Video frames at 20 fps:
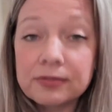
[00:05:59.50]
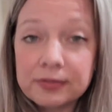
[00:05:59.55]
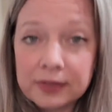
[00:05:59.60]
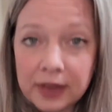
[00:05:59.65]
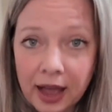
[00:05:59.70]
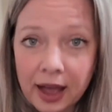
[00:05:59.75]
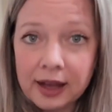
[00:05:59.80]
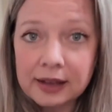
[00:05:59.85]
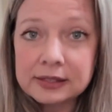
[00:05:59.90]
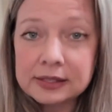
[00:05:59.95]

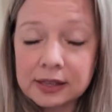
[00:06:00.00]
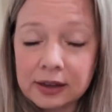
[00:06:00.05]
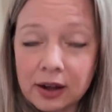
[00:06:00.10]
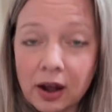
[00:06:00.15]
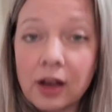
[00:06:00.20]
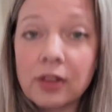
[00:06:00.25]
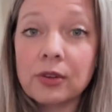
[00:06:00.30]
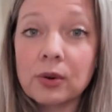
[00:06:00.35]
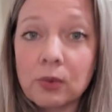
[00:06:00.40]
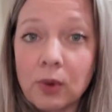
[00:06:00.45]
gas that
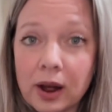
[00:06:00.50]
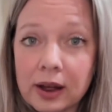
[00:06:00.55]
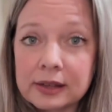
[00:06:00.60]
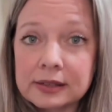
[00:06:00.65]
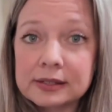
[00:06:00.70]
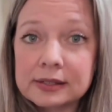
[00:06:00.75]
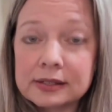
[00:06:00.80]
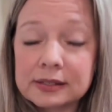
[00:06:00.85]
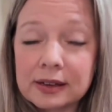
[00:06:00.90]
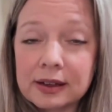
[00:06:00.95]

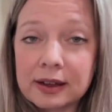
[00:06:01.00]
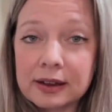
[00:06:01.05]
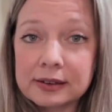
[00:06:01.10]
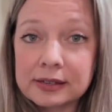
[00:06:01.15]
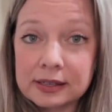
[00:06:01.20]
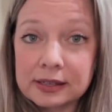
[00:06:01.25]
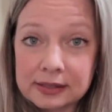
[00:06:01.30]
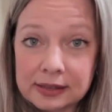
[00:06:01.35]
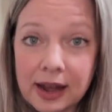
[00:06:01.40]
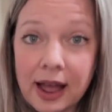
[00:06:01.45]
otherwise
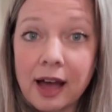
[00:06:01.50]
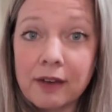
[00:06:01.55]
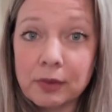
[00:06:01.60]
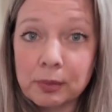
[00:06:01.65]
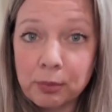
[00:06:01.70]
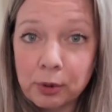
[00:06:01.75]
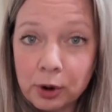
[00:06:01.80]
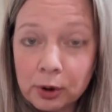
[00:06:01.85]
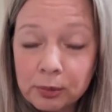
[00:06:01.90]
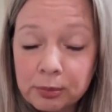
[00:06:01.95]
doesn't have a
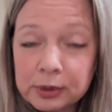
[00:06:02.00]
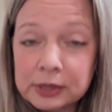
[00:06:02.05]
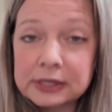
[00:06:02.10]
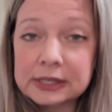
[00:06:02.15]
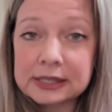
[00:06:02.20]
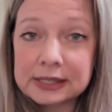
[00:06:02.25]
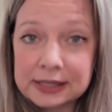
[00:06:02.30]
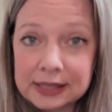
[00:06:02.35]
purpose